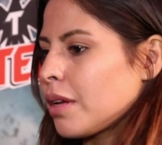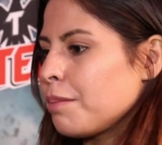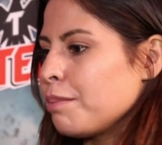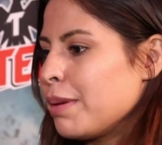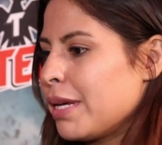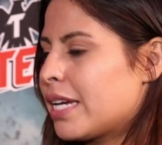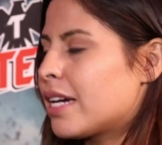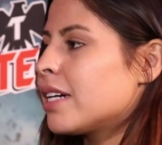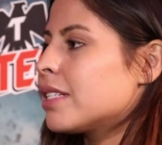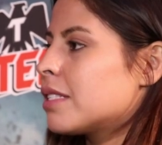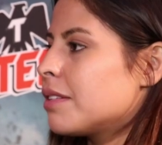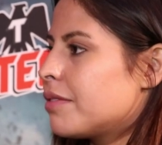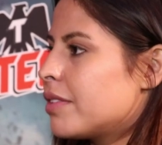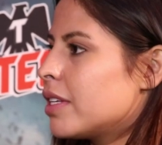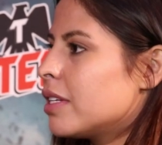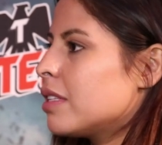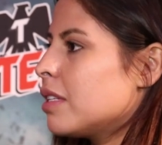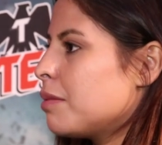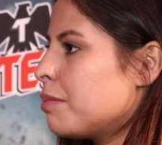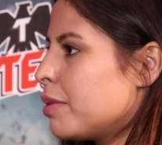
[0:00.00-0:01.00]
because of
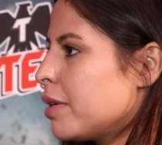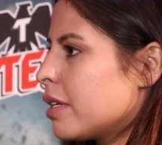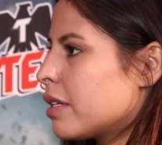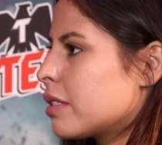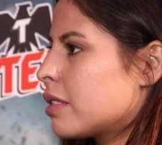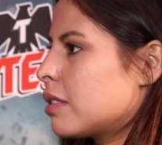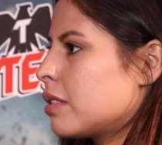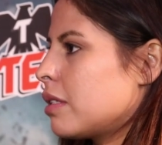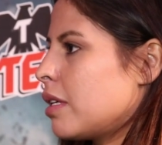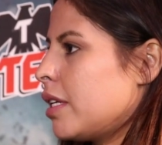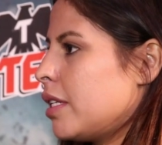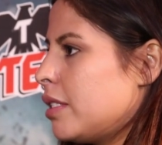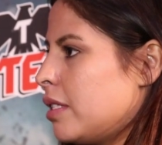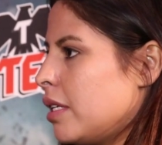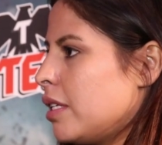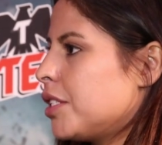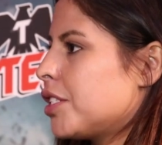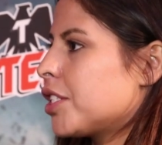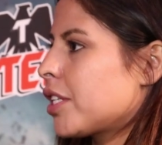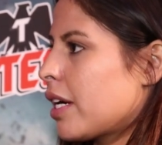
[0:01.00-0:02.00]
the Olympics, it
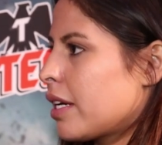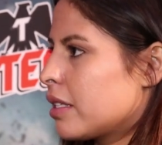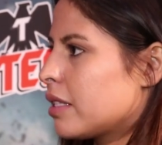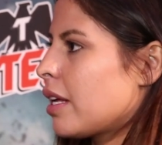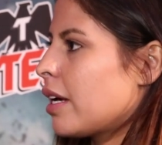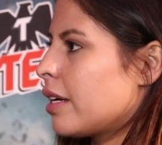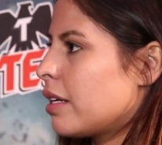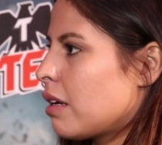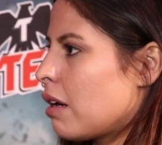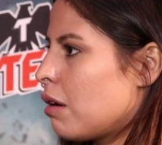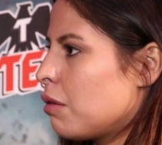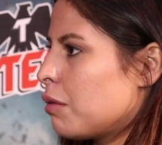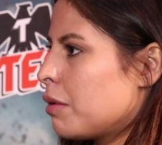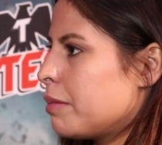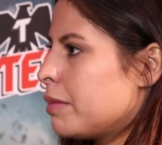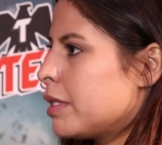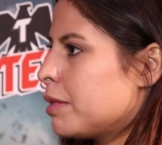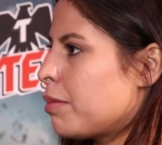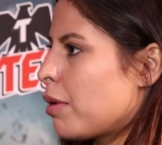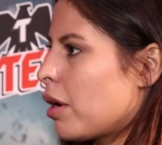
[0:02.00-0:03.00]
did shine light on
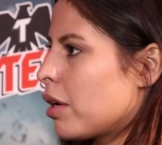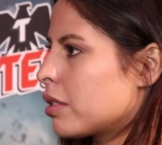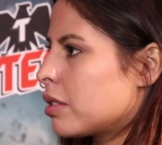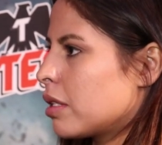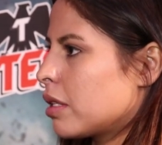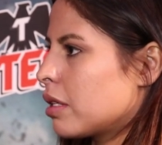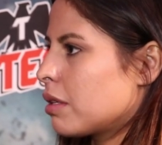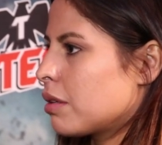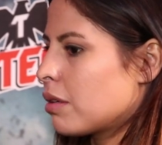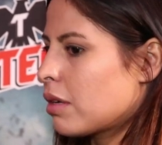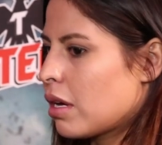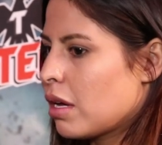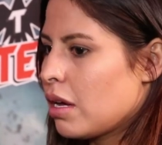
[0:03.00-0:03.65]
women's boxing.